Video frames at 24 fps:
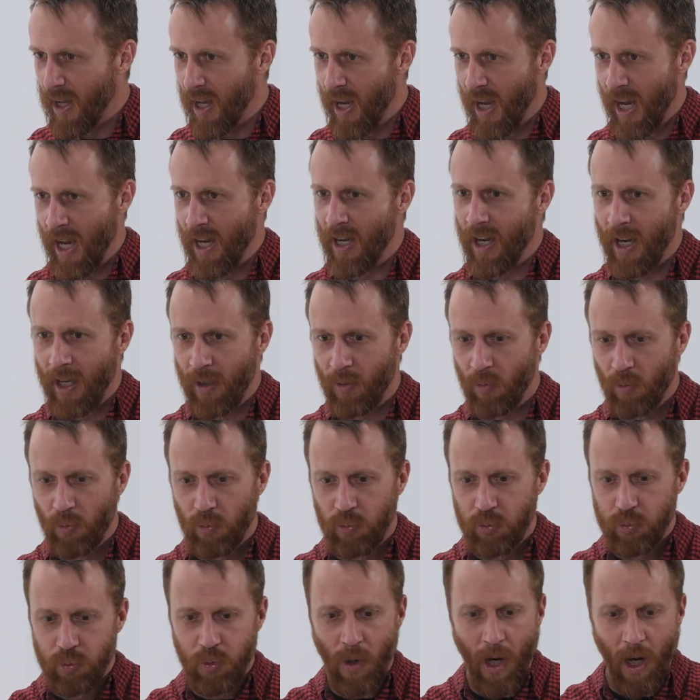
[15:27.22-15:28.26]
in a
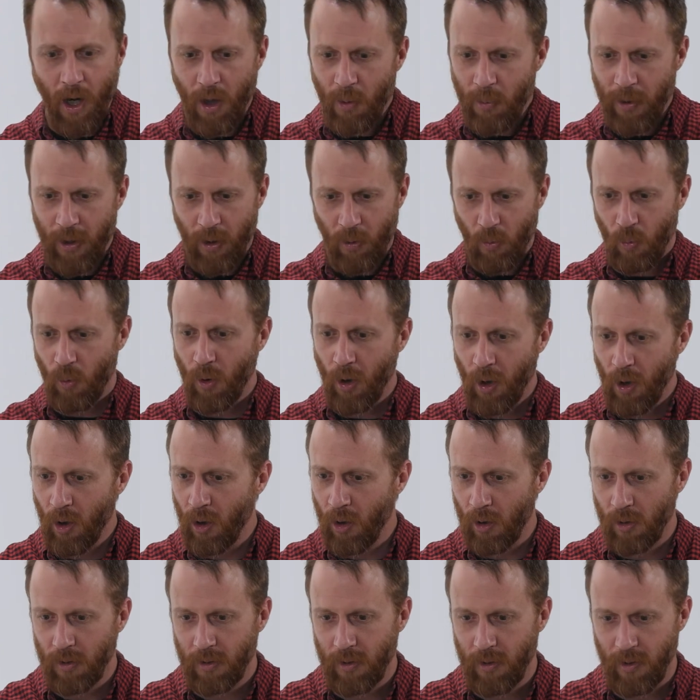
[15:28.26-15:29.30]
realm, in a
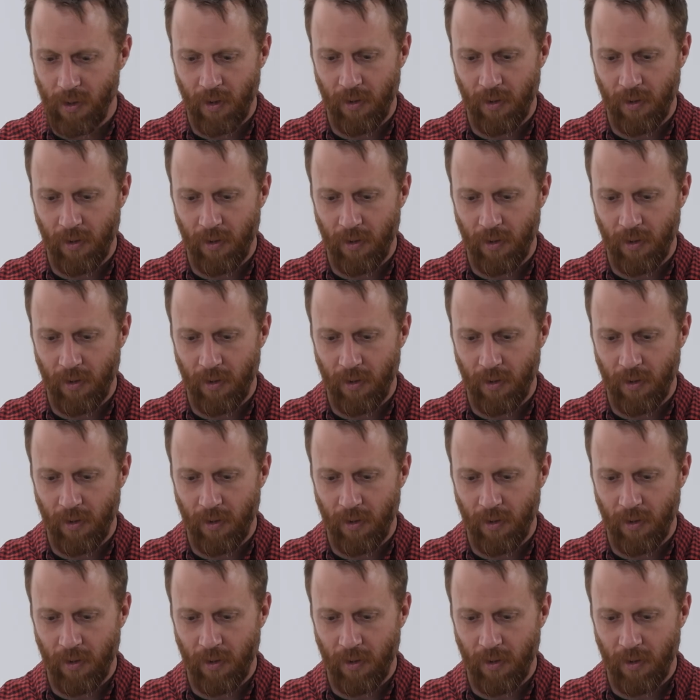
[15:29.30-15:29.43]
world